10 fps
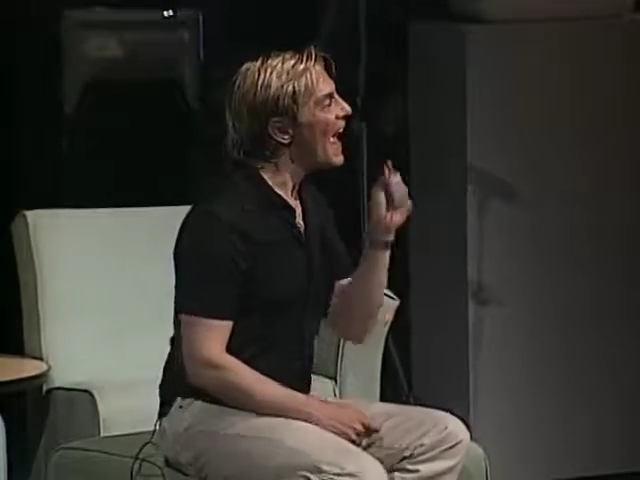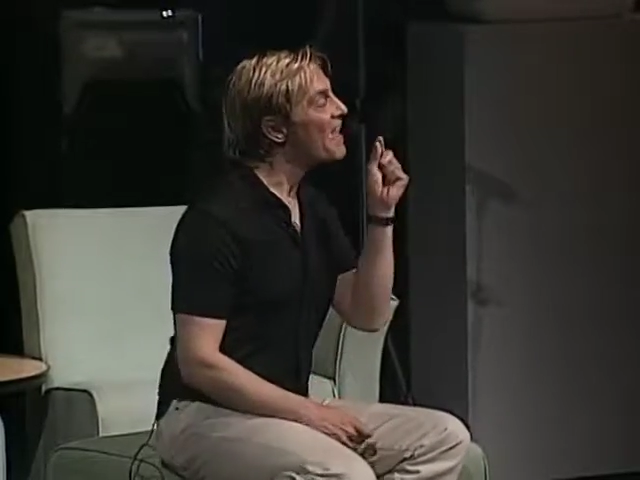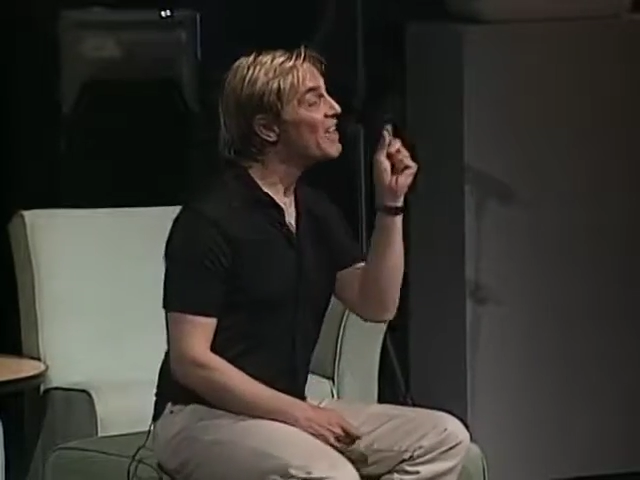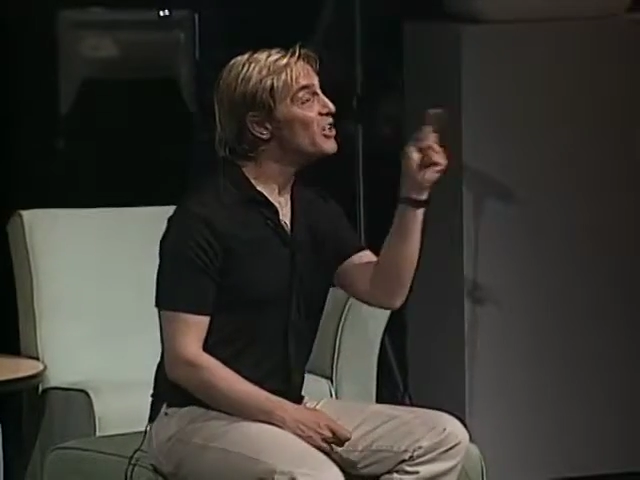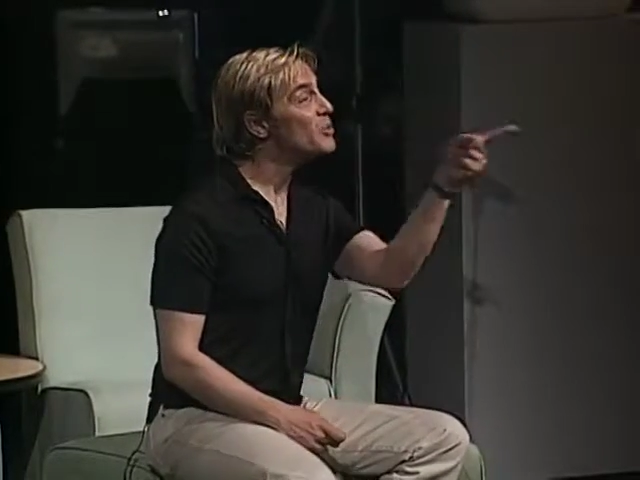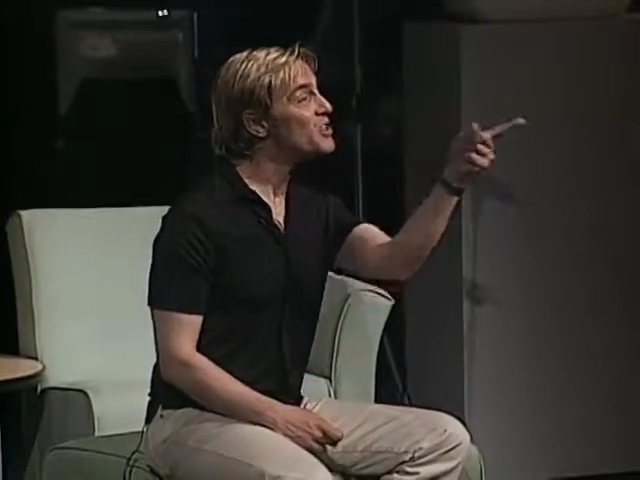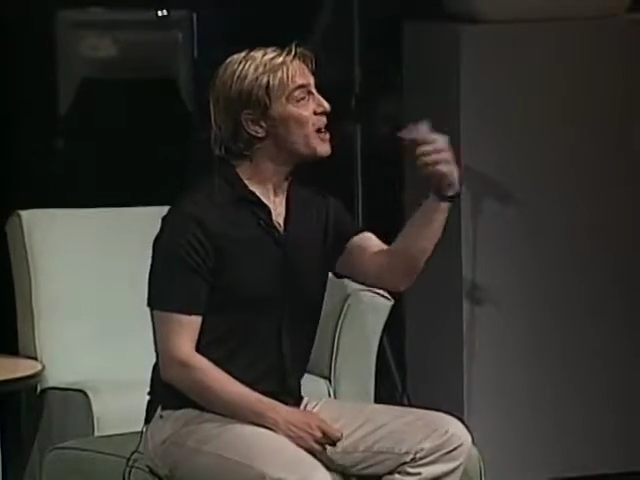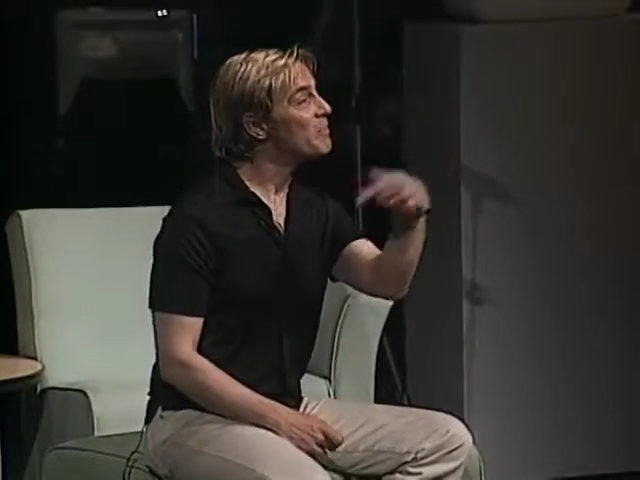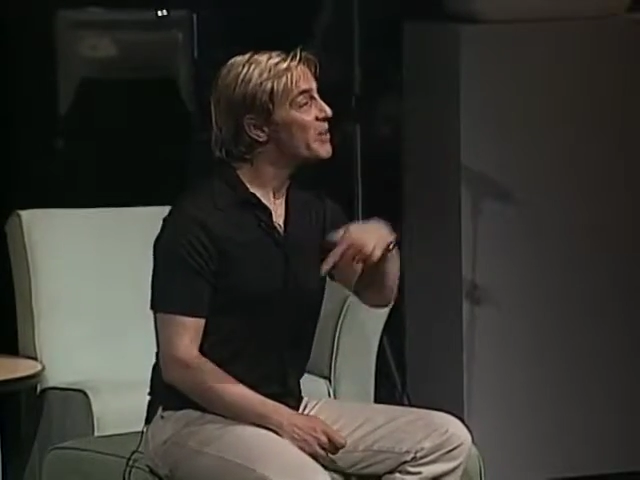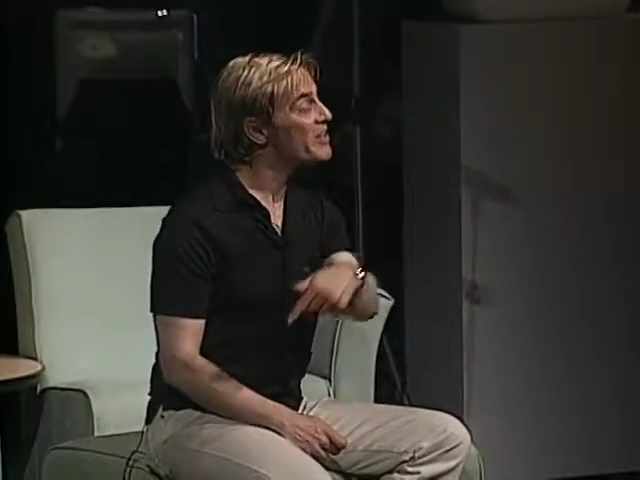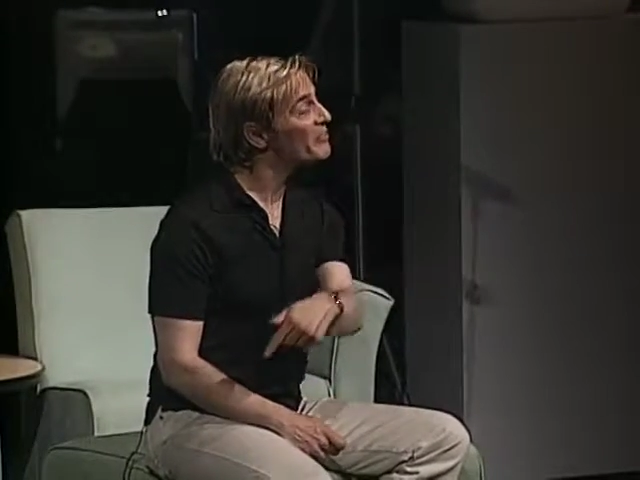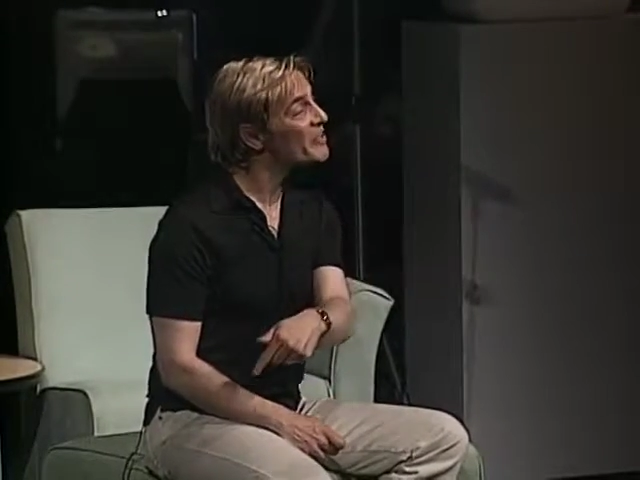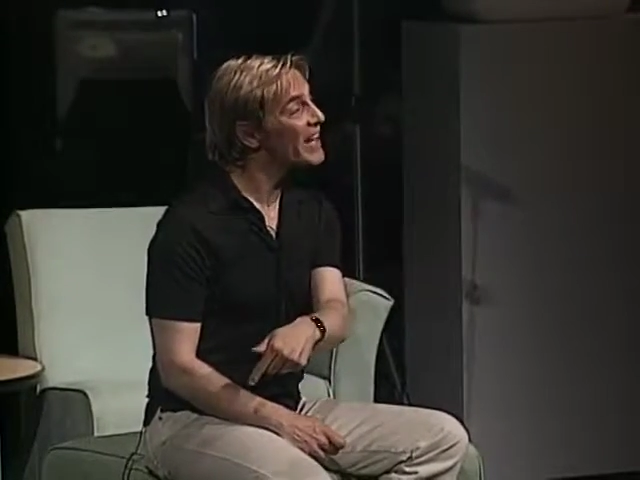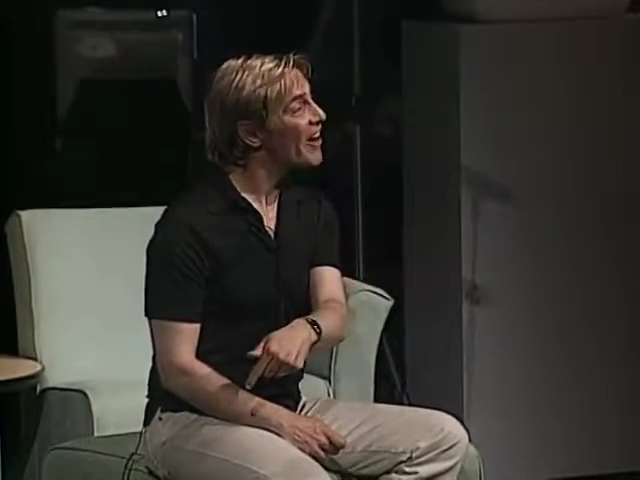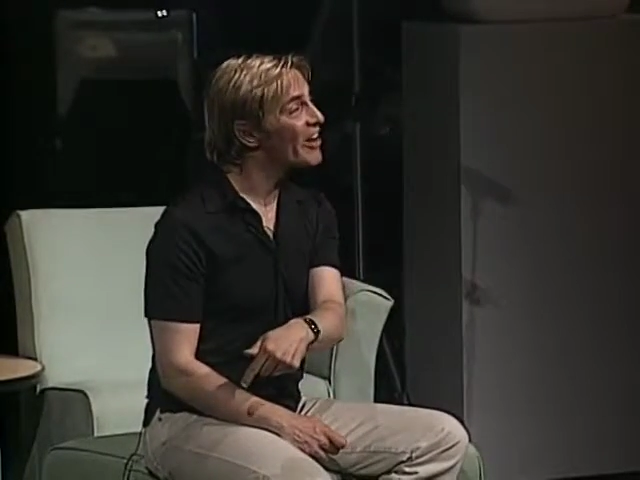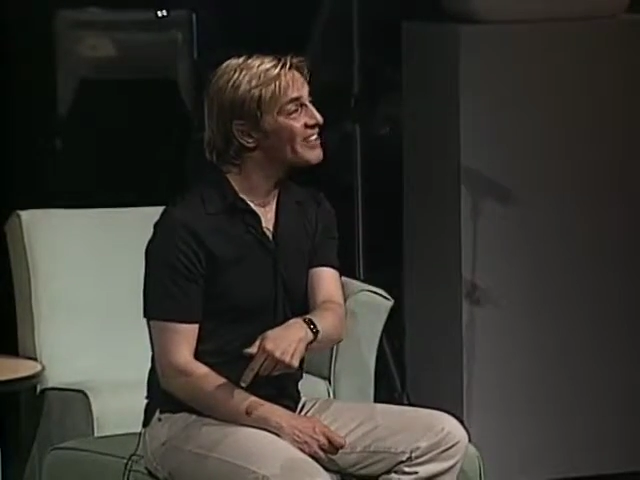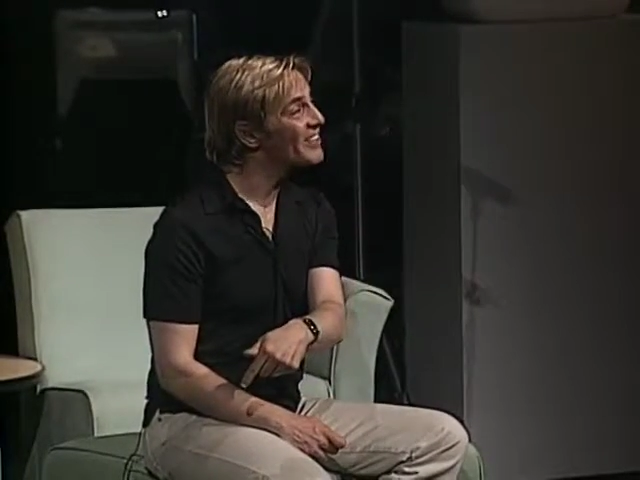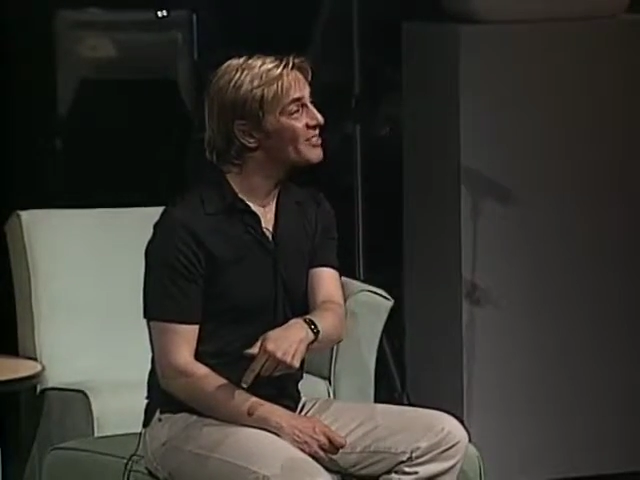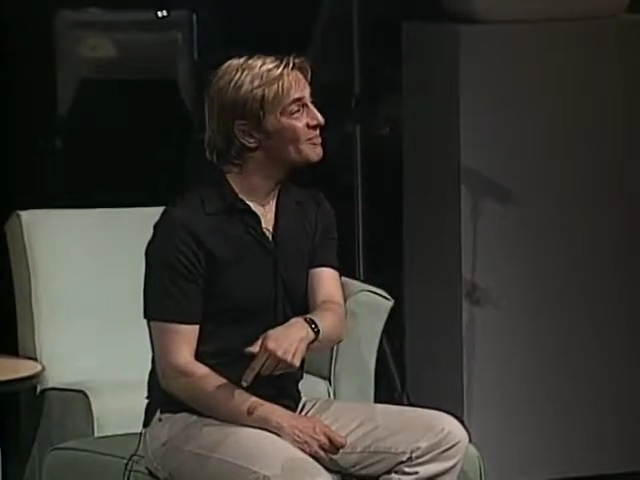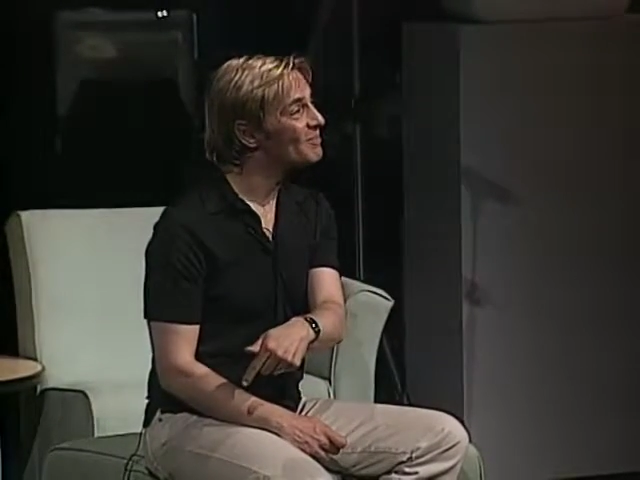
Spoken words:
And then you start breathing for the character.